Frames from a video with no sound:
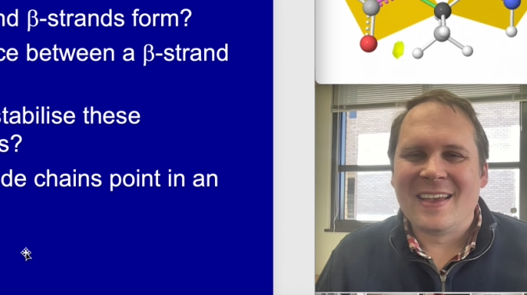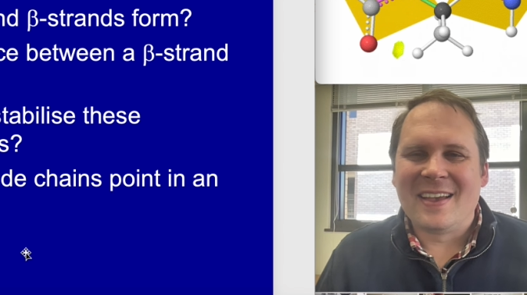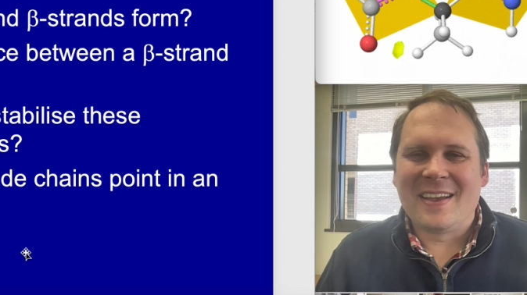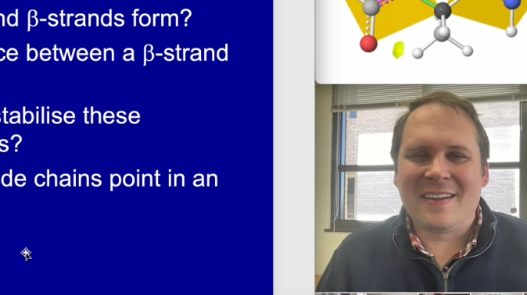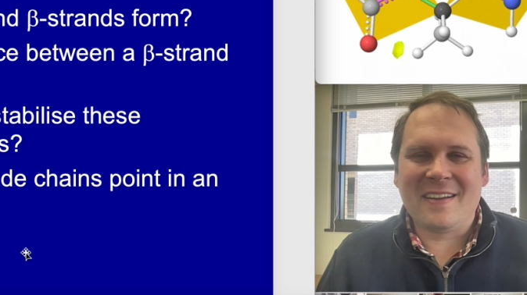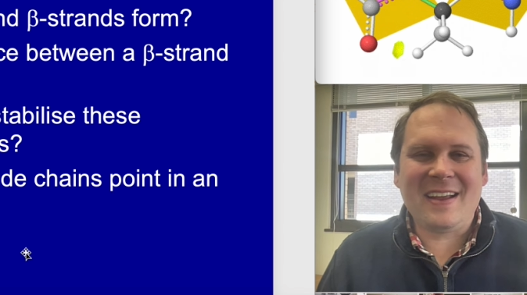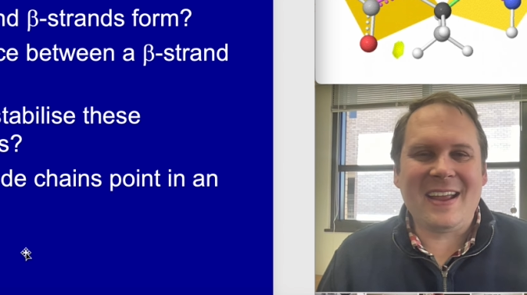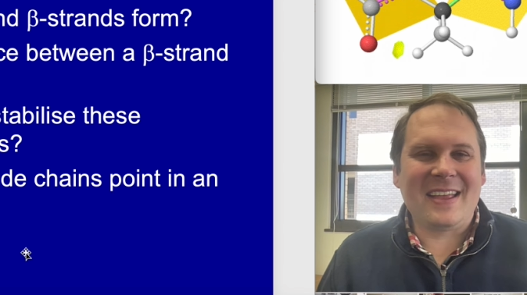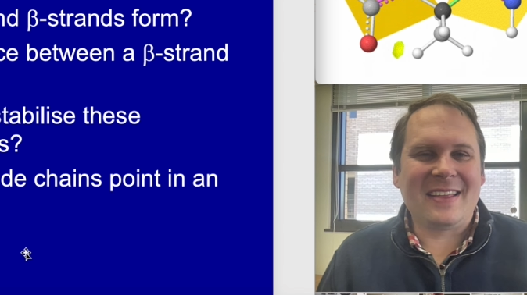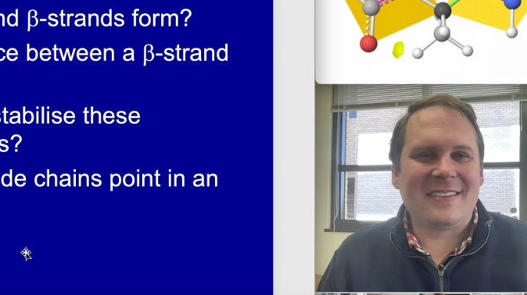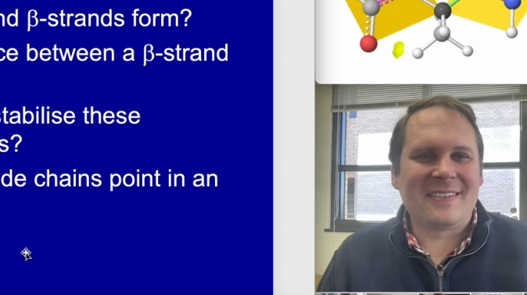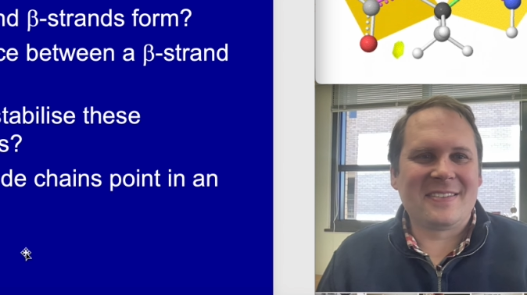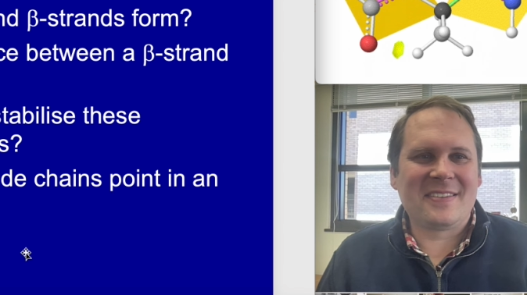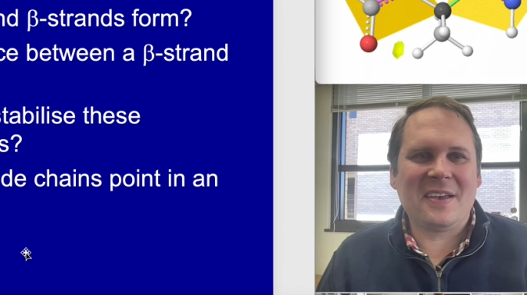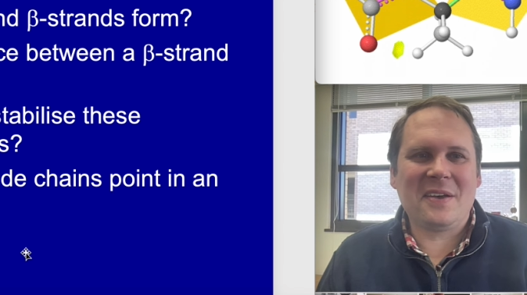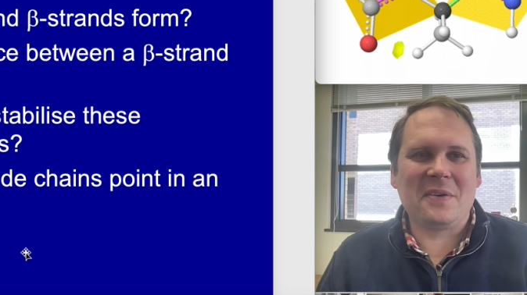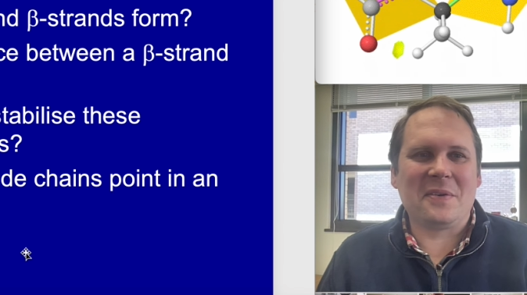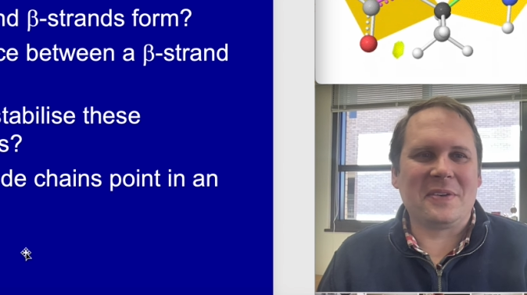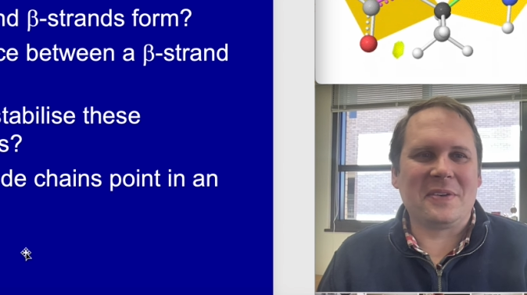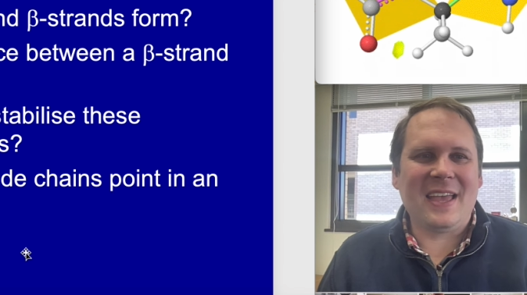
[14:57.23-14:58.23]
All right.
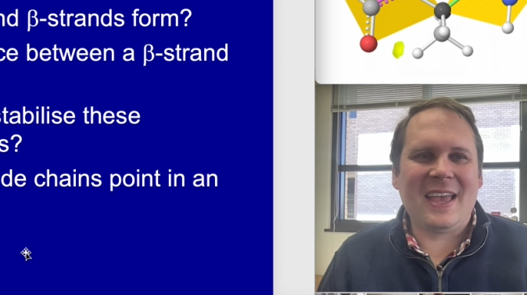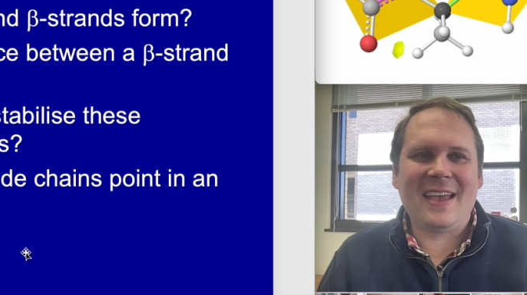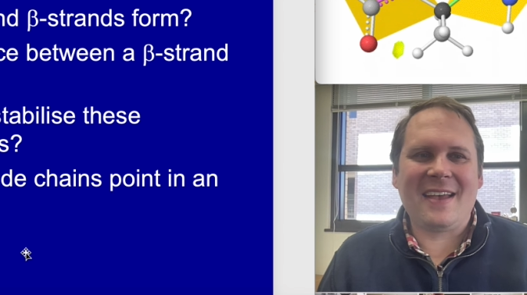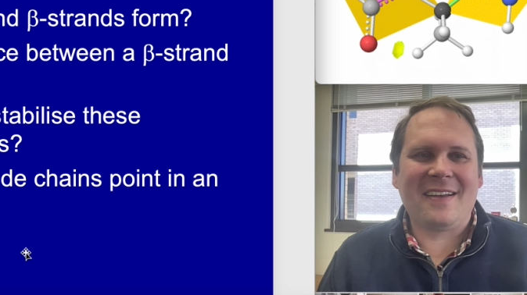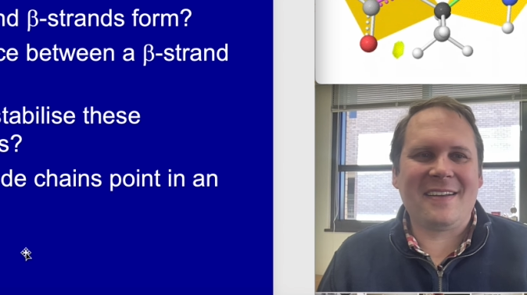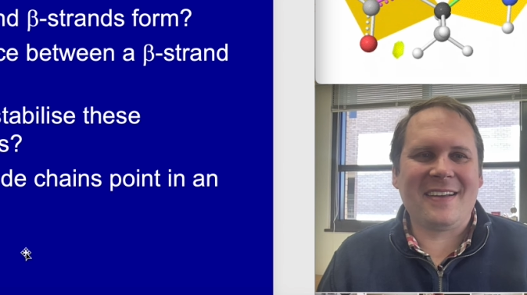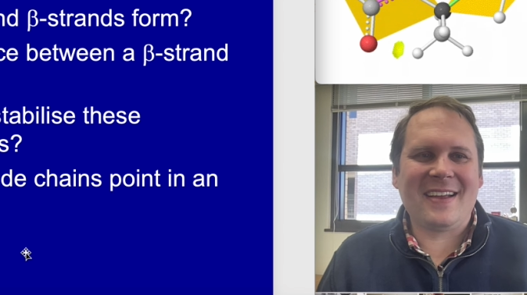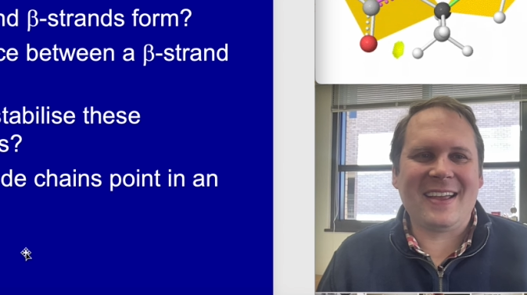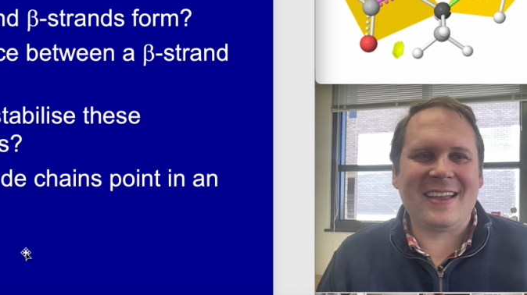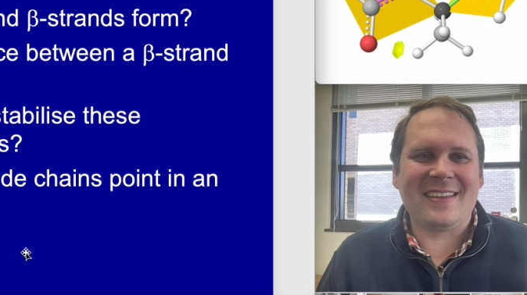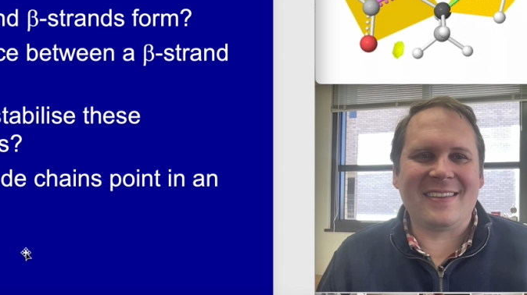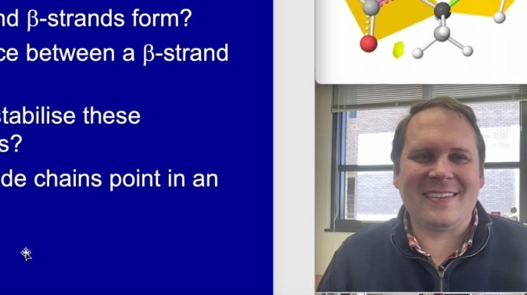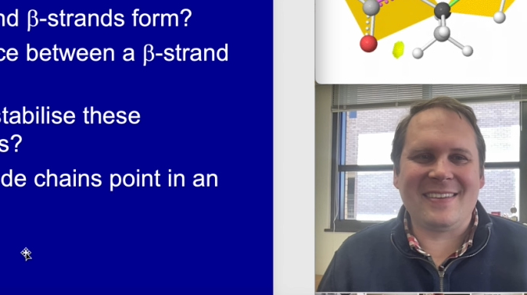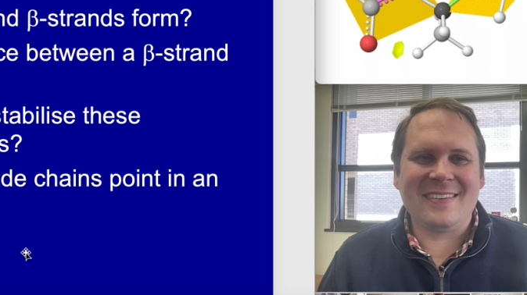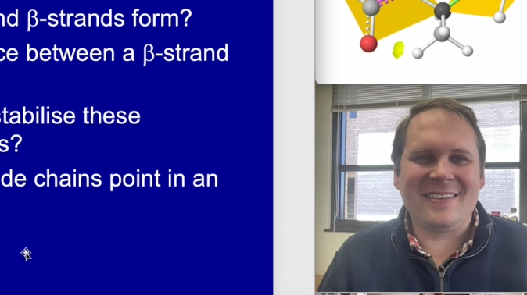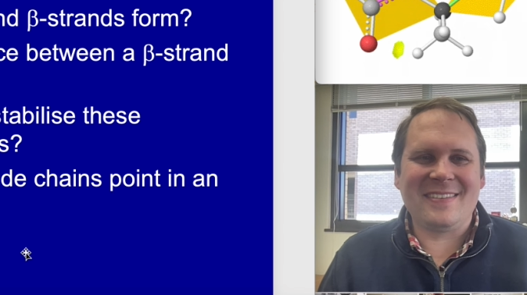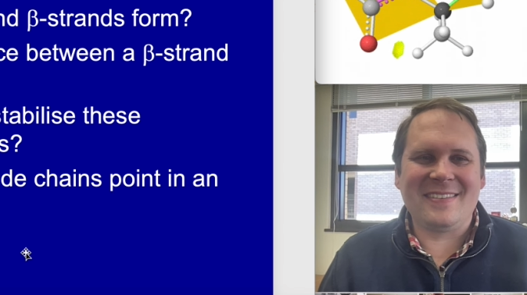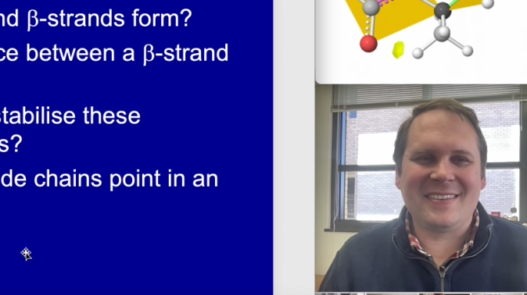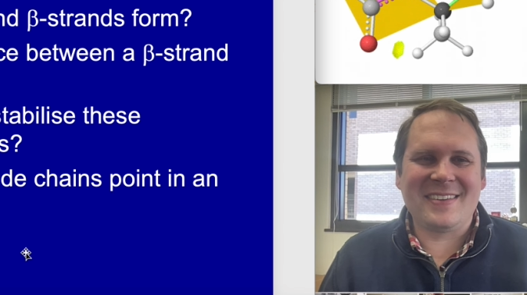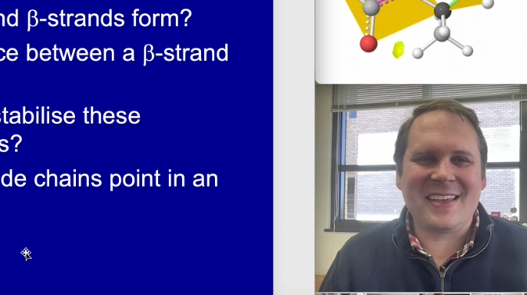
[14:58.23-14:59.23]
So yeah. All right.
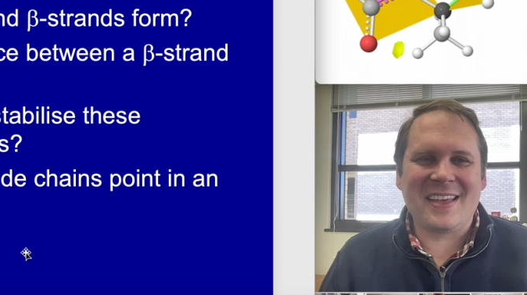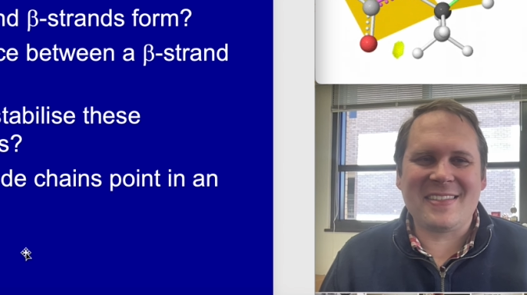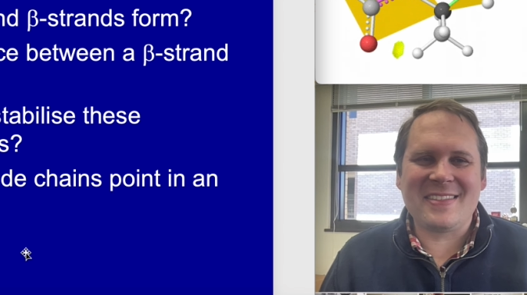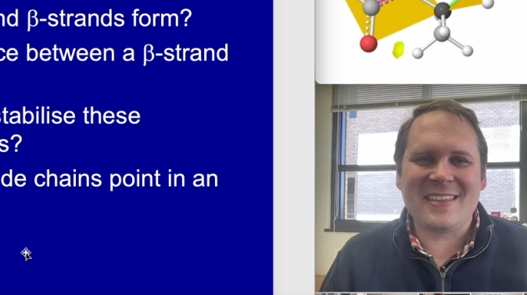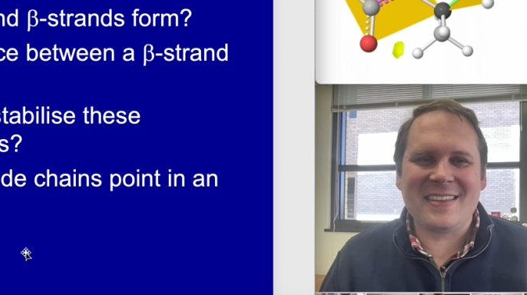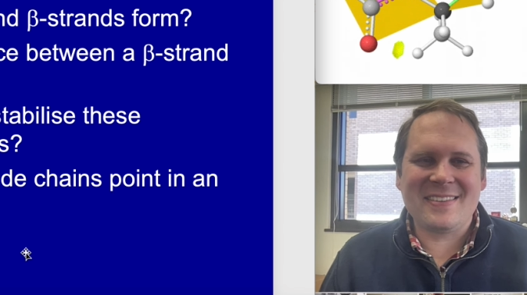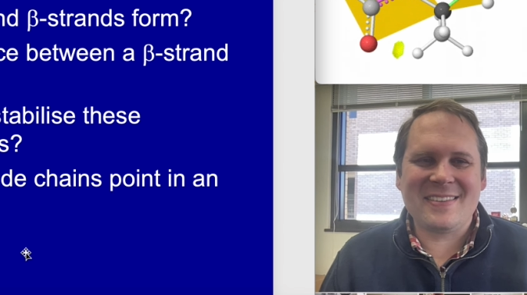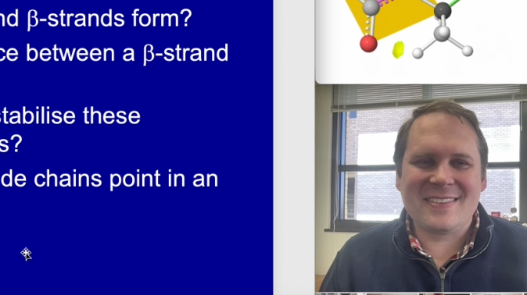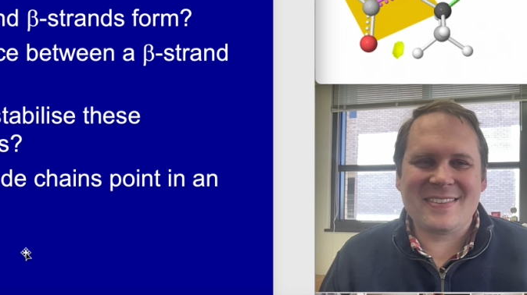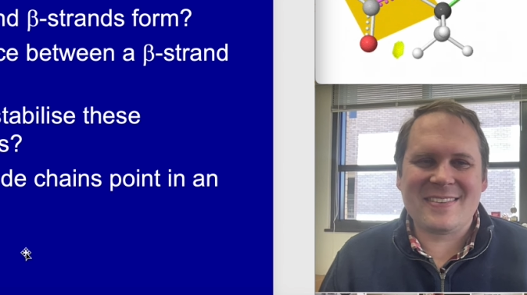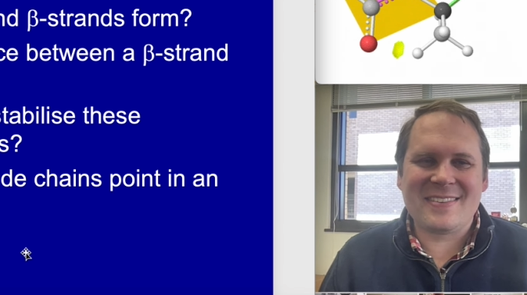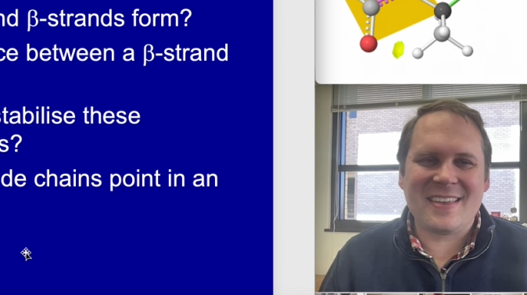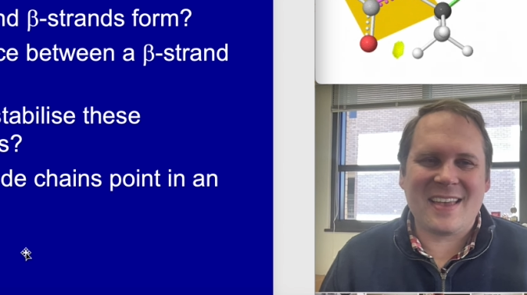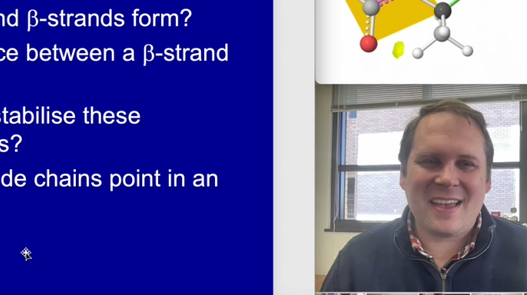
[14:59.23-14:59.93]
You got this.